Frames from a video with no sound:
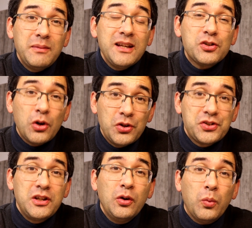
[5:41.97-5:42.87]

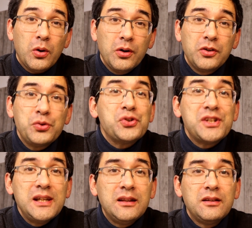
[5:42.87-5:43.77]
exhausting work to
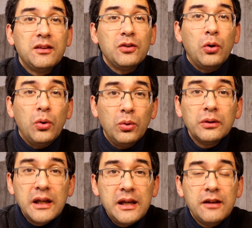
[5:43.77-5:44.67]
sit the whole
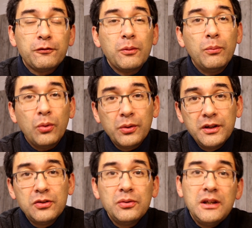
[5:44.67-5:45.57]
day from
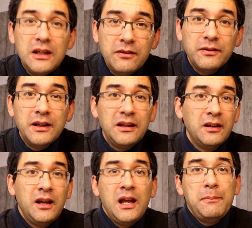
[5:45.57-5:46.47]
morning to evening